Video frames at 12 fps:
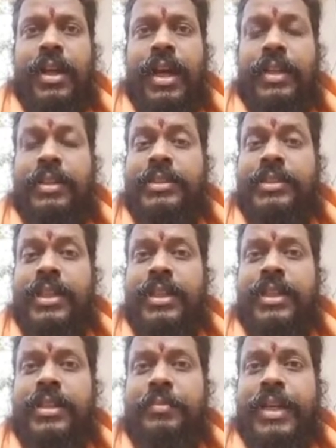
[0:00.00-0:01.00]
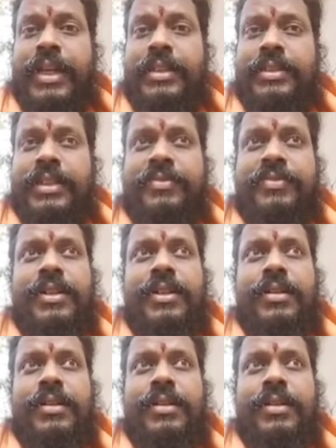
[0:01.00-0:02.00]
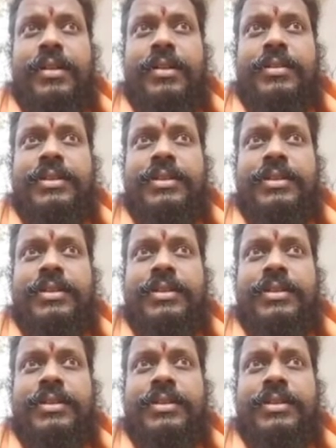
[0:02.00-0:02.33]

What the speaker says: and the children may suffer